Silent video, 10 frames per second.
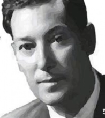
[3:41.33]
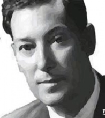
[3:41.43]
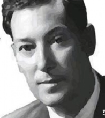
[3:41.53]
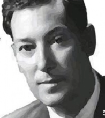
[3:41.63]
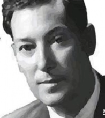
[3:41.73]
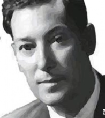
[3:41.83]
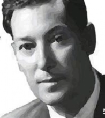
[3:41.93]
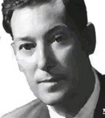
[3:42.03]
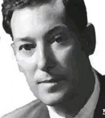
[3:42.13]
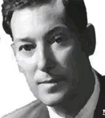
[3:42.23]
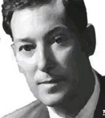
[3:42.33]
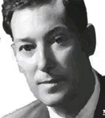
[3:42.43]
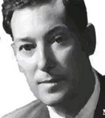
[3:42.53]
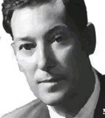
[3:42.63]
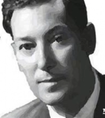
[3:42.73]

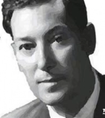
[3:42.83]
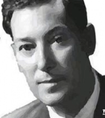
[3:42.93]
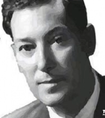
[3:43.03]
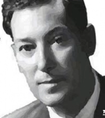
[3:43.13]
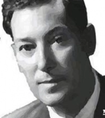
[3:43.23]
Nothing is said.